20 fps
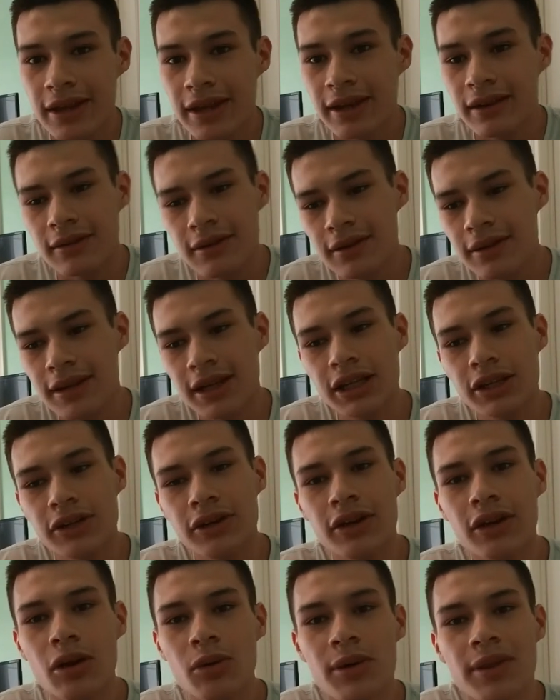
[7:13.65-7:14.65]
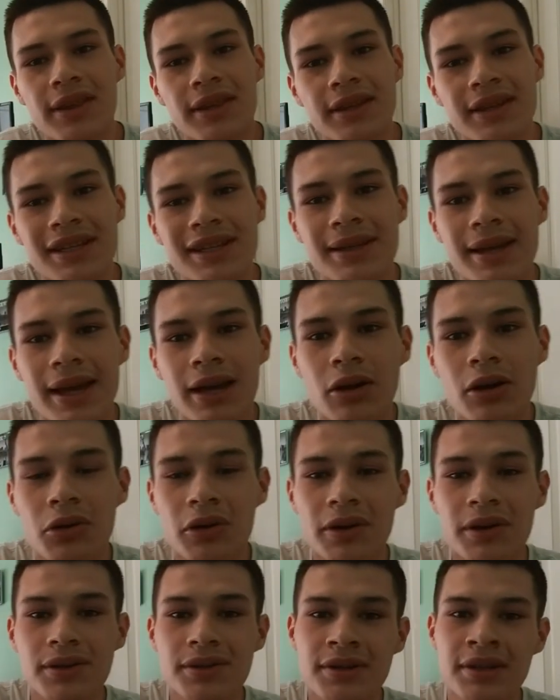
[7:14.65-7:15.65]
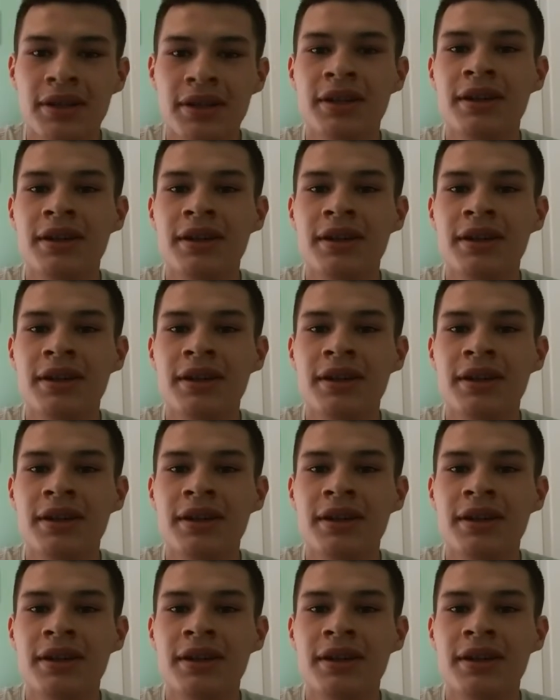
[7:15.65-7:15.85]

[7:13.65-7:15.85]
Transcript: then, then you can go with the T10 coils.